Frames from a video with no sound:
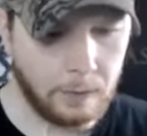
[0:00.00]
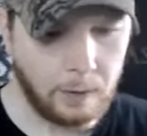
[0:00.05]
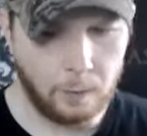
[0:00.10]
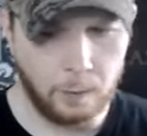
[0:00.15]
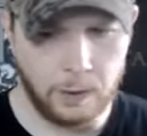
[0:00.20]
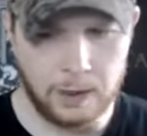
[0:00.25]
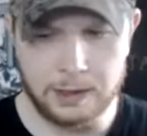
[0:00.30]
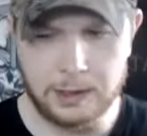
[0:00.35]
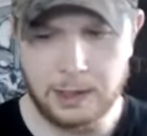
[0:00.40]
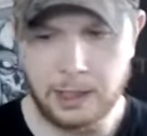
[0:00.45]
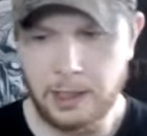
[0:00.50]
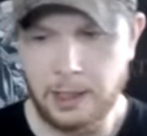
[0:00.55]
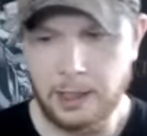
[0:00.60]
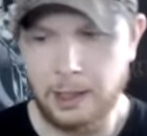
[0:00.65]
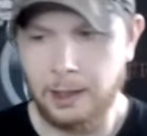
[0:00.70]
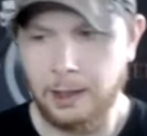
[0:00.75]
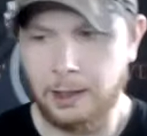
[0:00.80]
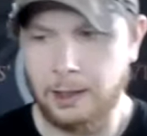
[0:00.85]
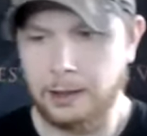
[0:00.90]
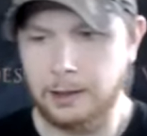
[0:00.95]
was
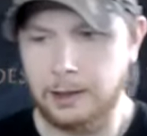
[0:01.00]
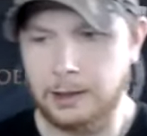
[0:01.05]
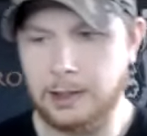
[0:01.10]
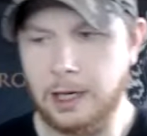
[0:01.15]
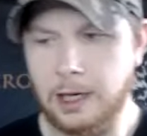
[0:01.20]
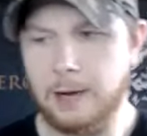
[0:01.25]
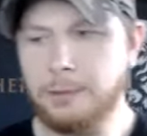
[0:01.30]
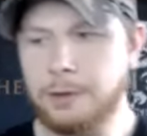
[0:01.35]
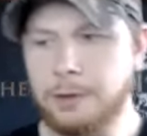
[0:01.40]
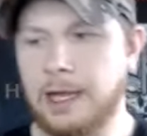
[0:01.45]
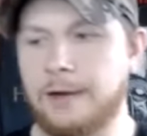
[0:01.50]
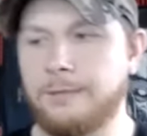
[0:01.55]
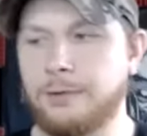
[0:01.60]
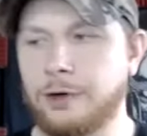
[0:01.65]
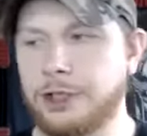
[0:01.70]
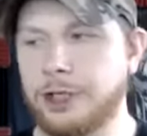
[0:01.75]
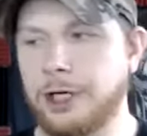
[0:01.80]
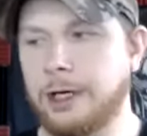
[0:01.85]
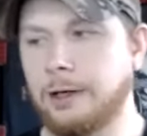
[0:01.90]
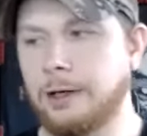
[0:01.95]
stop
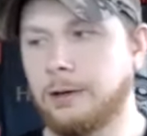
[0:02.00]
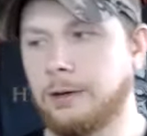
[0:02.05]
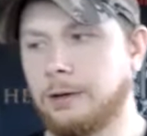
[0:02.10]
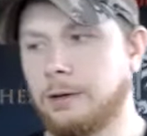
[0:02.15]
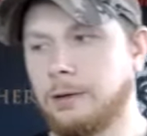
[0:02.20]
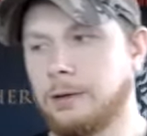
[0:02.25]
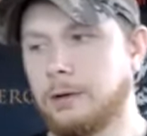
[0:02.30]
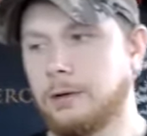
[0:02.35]
leveraging